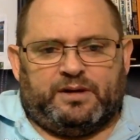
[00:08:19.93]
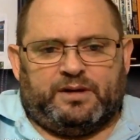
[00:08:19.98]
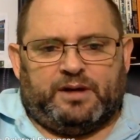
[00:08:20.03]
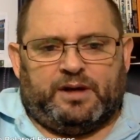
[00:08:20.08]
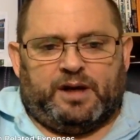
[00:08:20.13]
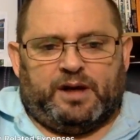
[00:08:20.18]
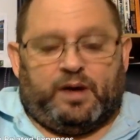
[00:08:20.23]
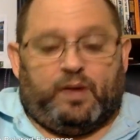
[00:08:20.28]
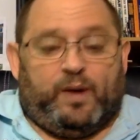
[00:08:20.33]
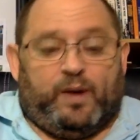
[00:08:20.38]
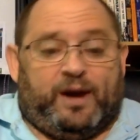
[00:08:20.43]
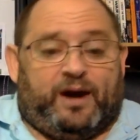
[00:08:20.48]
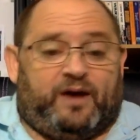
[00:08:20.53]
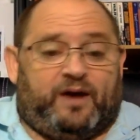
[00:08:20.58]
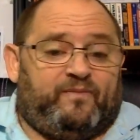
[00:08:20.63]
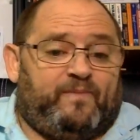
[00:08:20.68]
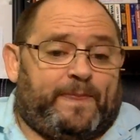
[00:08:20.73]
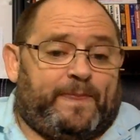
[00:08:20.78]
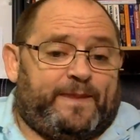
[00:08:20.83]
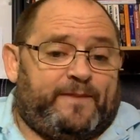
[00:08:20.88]

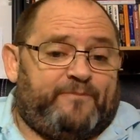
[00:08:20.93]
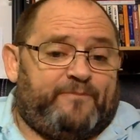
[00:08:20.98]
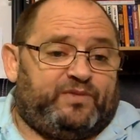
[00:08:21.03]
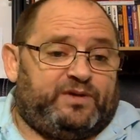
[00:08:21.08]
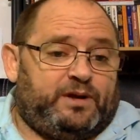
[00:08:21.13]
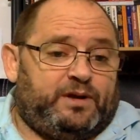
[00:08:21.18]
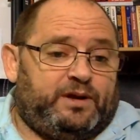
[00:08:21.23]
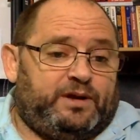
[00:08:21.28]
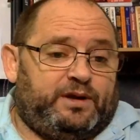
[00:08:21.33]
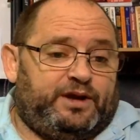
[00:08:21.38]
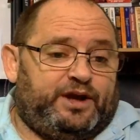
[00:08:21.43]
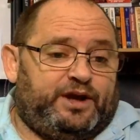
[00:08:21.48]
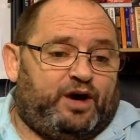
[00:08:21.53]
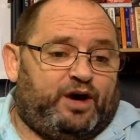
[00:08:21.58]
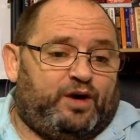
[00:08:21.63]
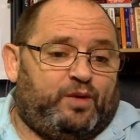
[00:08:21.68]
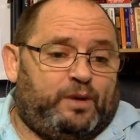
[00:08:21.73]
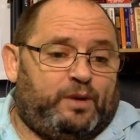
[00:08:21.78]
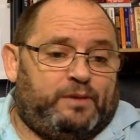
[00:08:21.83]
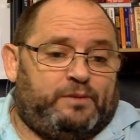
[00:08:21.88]
Well, you
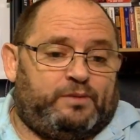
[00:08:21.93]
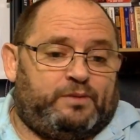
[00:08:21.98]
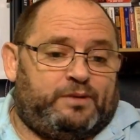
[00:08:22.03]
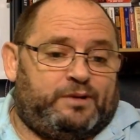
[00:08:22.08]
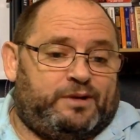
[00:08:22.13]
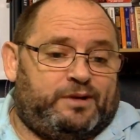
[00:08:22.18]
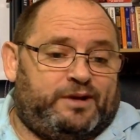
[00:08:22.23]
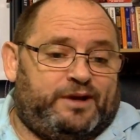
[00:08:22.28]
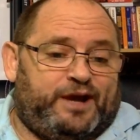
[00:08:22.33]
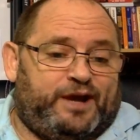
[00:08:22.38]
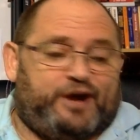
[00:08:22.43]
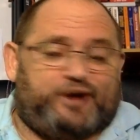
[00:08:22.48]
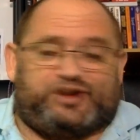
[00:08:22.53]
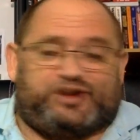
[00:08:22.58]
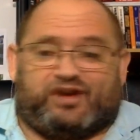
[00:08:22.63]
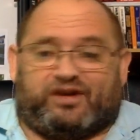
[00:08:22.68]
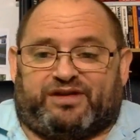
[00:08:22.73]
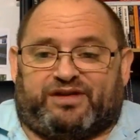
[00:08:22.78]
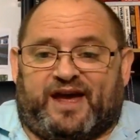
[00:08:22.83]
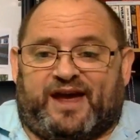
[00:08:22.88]
know, here's
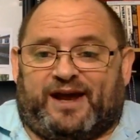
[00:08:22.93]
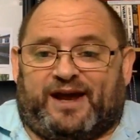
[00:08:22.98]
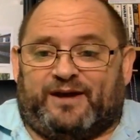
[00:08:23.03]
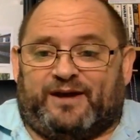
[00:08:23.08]
the thing.